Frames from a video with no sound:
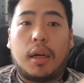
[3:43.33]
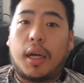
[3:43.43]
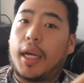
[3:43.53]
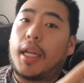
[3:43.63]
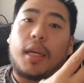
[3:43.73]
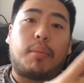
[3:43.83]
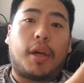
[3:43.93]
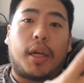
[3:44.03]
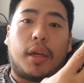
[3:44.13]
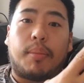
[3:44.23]
I gotta get
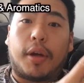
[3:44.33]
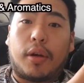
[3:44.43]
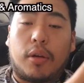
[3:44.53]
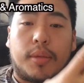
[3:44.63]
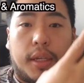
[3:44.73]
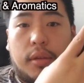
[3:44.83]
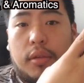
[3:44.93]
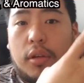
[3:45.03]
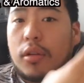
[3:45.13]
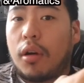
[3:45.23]
my herbs like
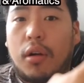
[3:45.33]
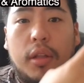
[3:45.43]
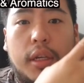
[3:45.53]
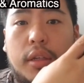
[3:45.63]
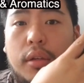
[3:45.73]
garlic,